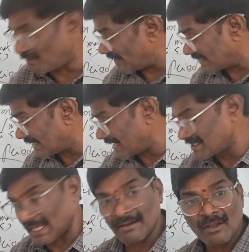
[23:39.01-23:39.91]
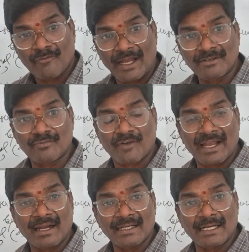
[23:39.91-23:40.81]
So for that reason,
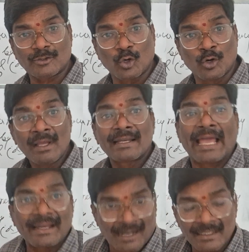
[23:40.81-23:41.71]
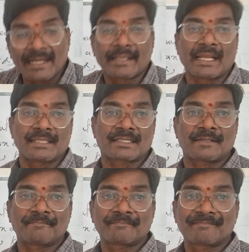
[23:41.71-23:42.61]
500 to 900 increase.
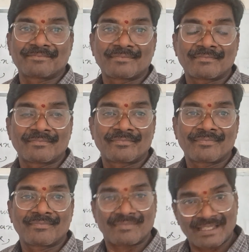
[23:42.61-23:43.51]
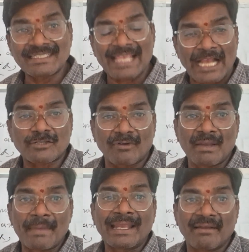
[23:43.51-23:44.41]
This is
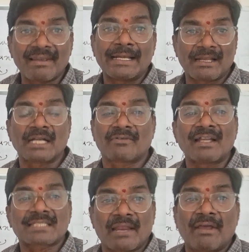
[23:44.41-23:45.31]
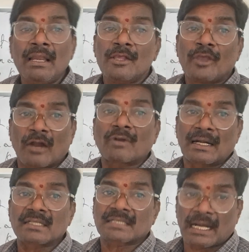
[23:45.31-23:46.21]
actually main level and advanced level. You have to
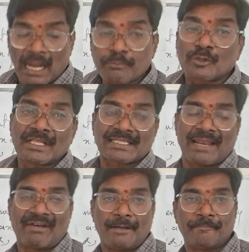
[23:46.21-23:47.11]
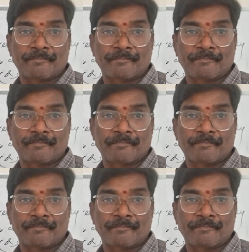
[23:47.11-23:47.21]
understand up to this level.